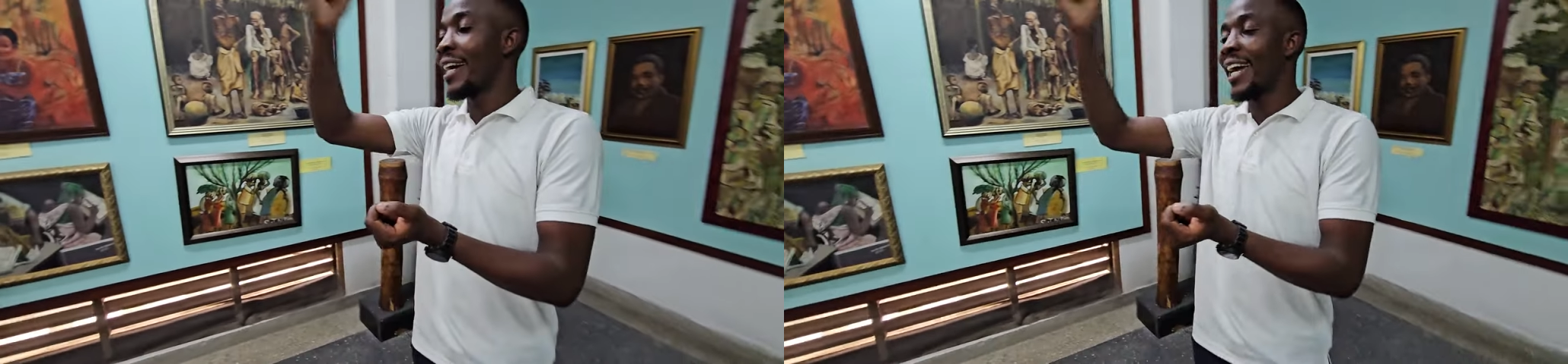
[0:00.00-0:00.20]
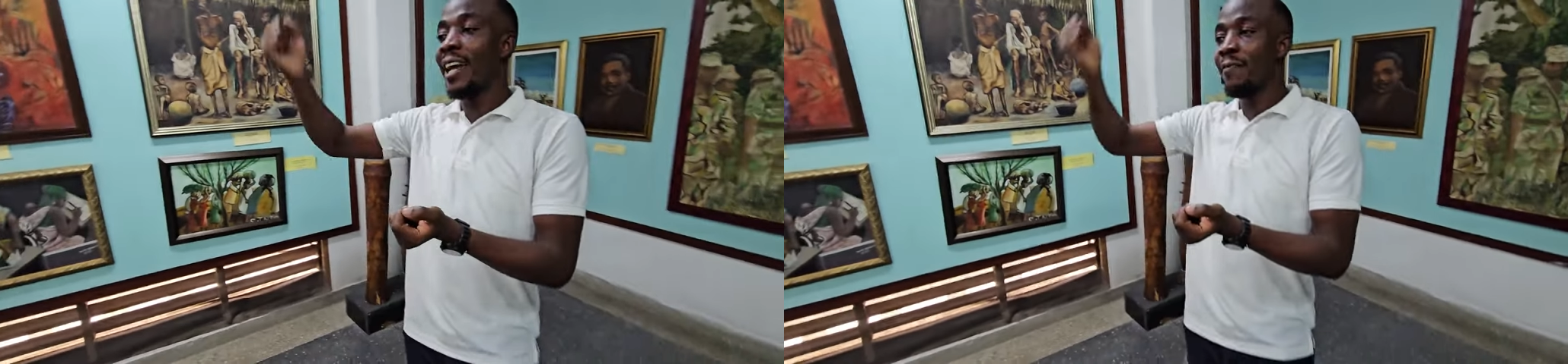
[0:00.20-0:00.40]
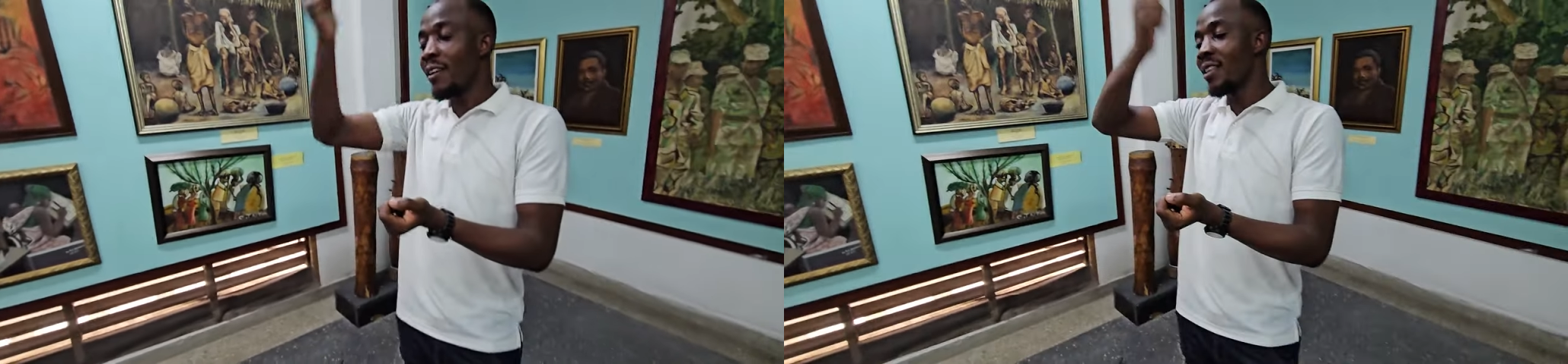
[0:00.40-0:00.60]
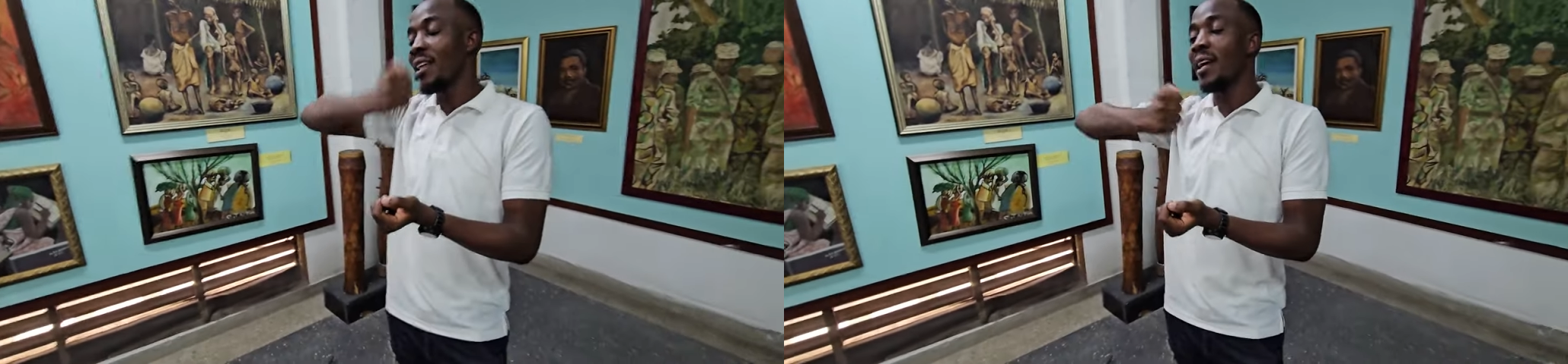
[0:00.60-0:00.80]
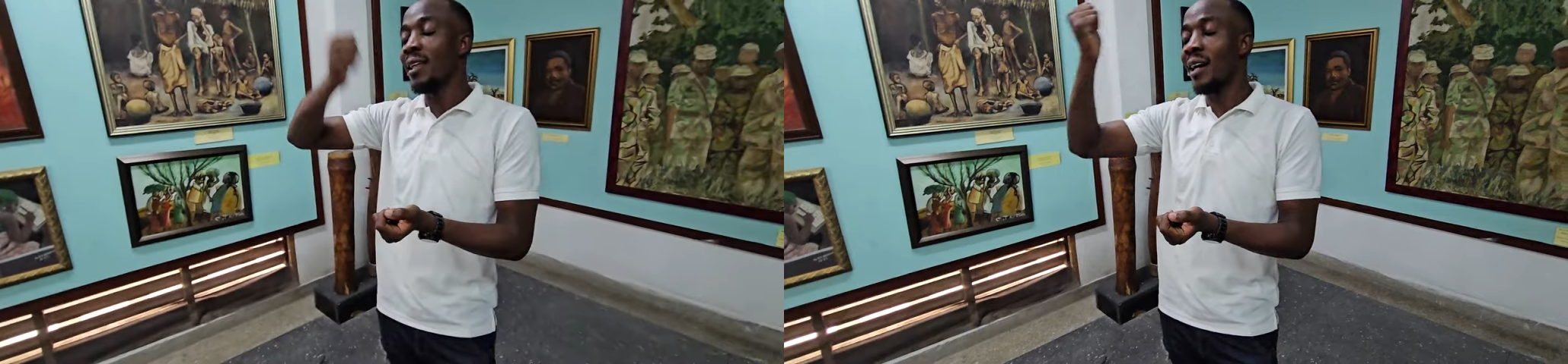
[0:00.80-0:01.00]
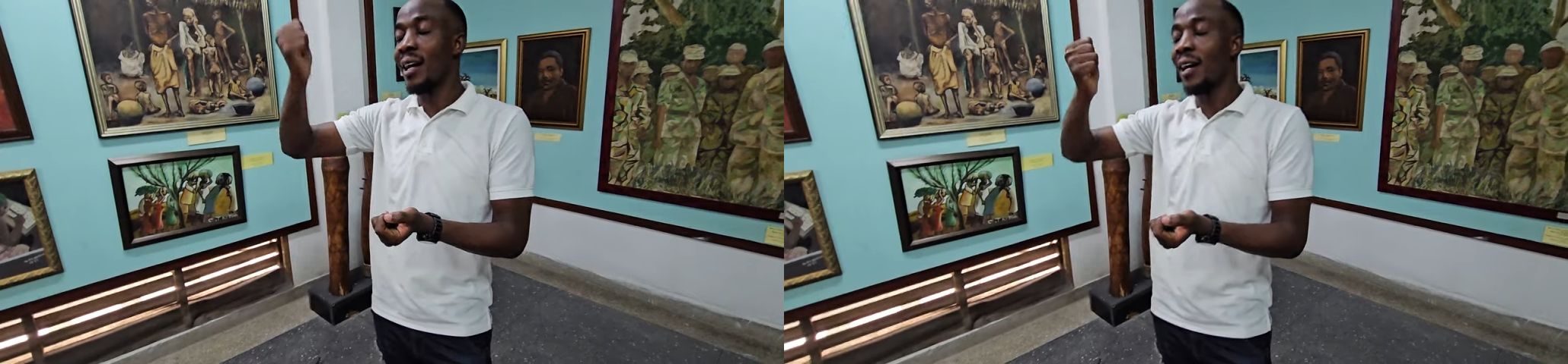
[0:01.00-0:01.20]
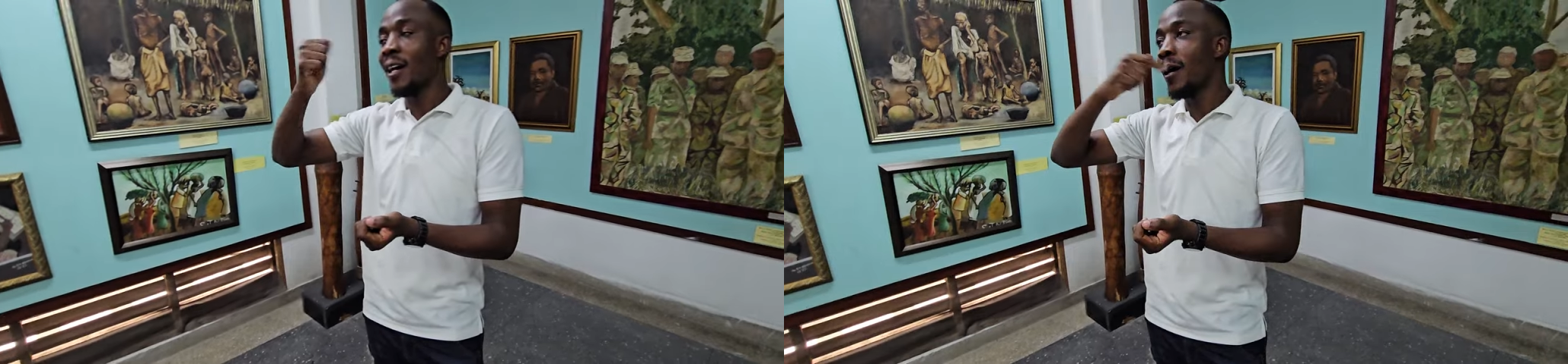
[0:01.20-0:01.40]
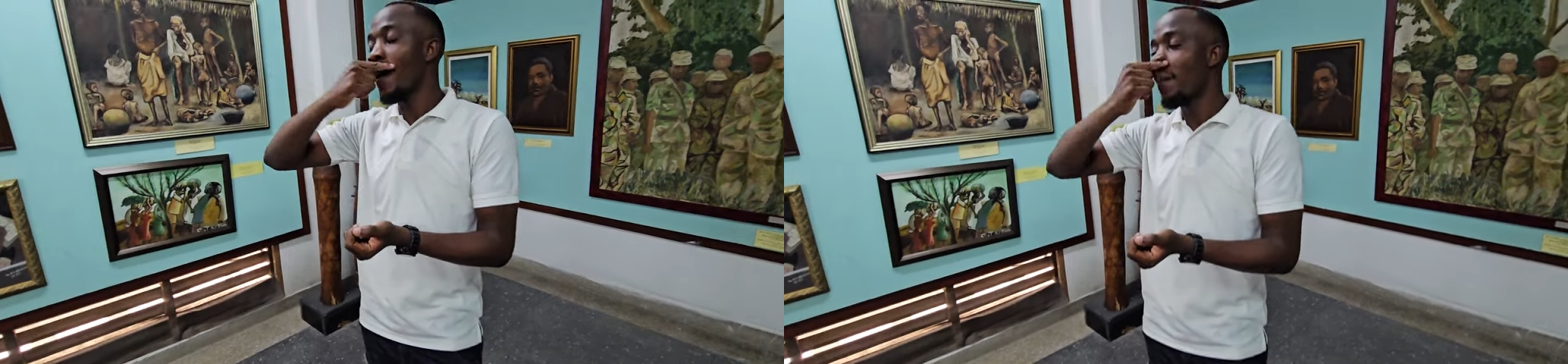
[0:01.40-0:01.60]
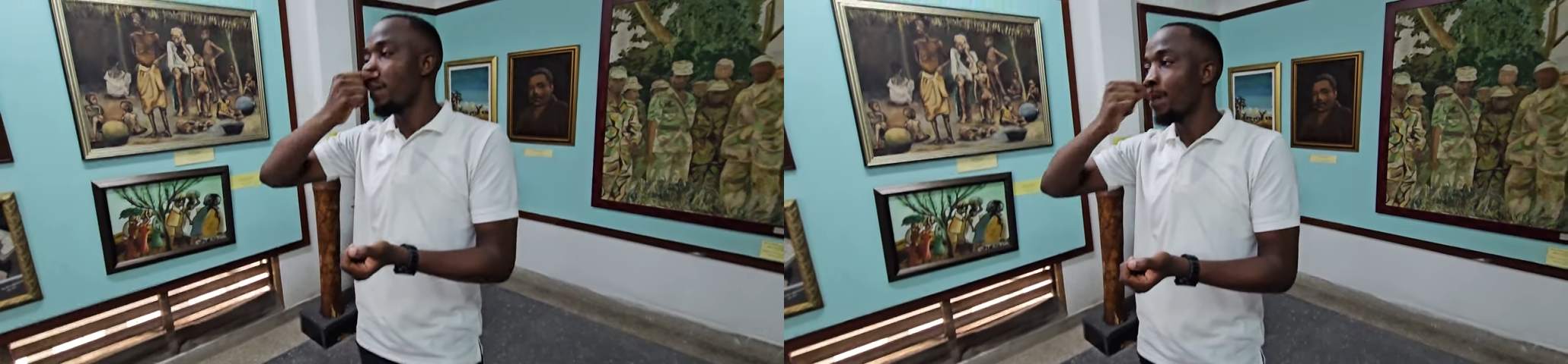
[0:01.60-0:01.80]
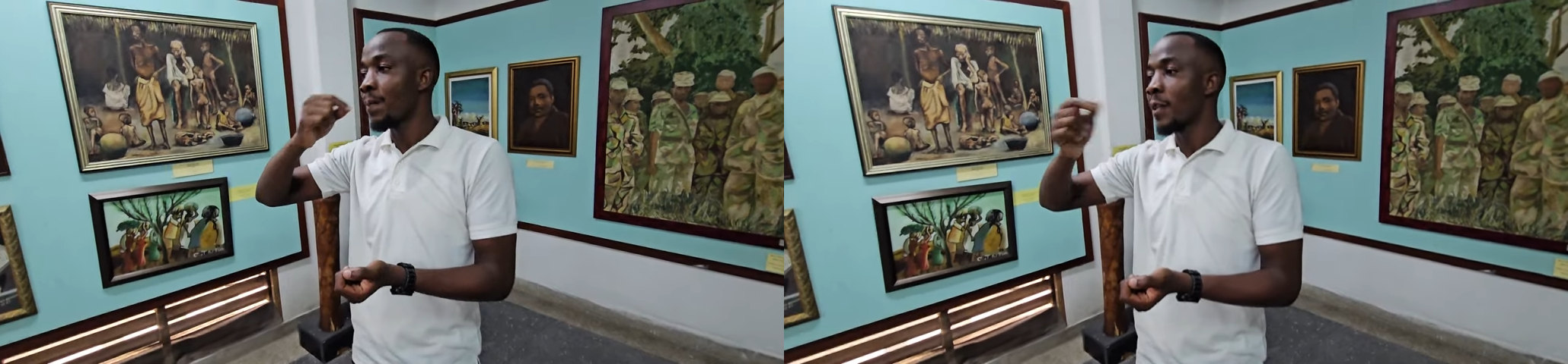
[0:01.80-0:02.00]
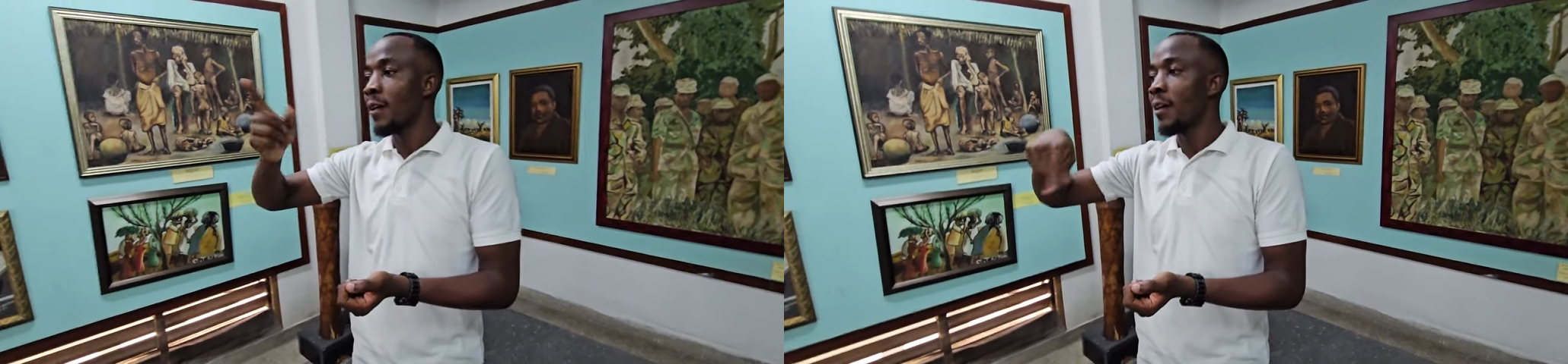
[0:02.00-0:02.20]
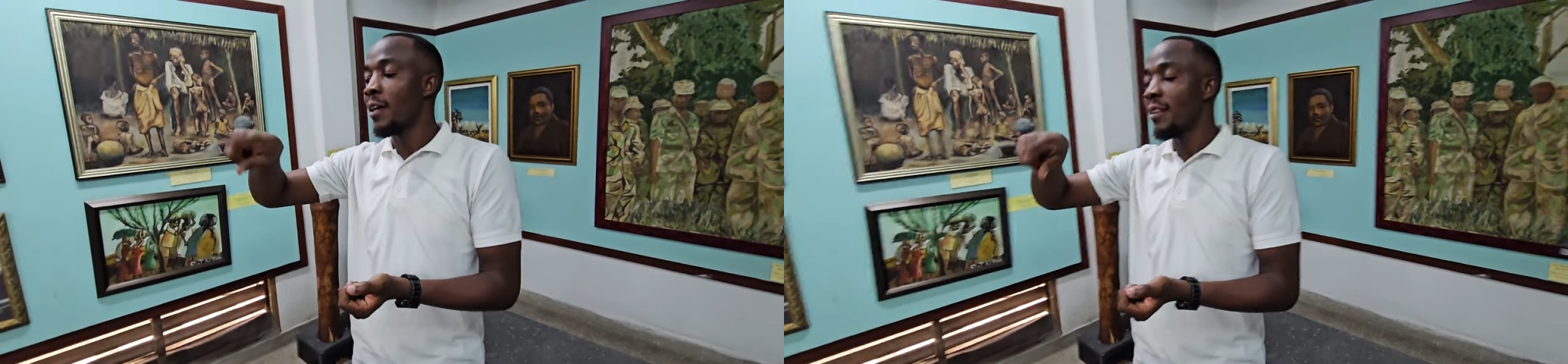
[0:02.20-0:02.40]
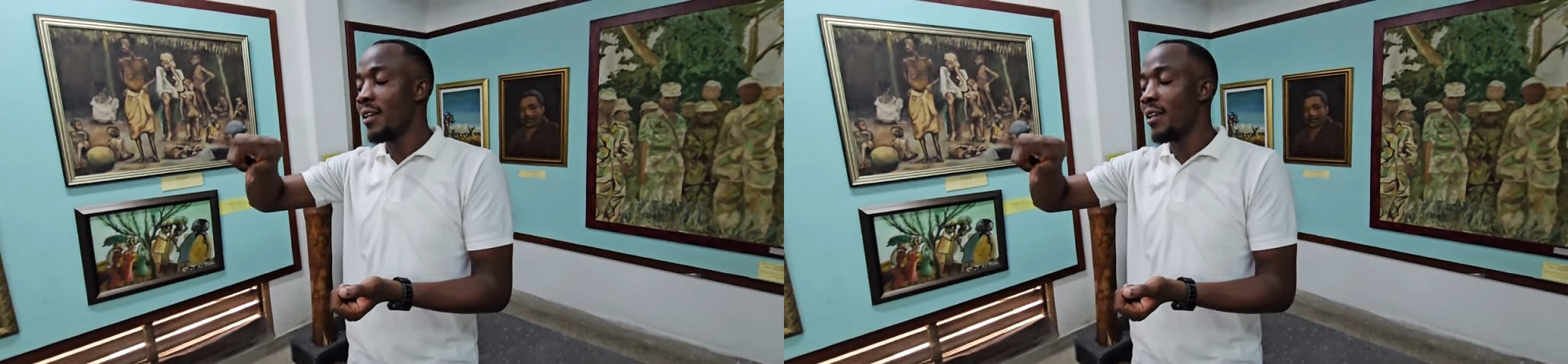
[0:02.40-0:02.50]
caving the, uh,